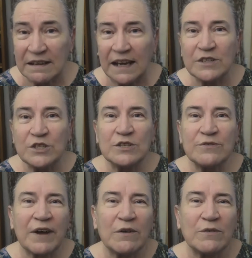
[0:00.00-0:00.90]
I
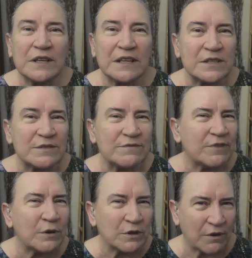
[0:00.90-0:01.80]
just found his
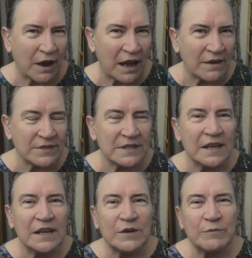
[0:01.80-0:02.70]
photographs
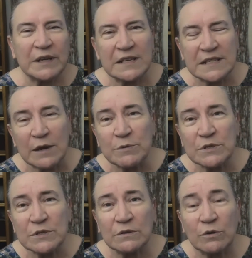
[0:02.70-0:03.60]
because I
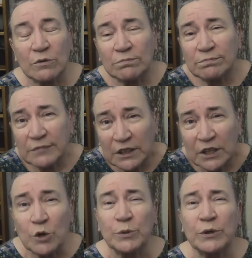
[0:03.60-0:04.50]
was
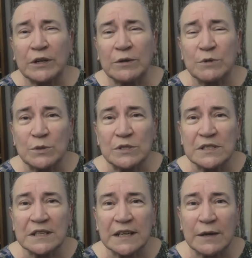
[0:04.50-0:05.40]
an arboretum
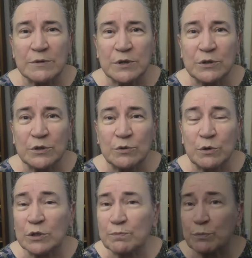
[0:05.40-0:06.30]
docent and I was going to do a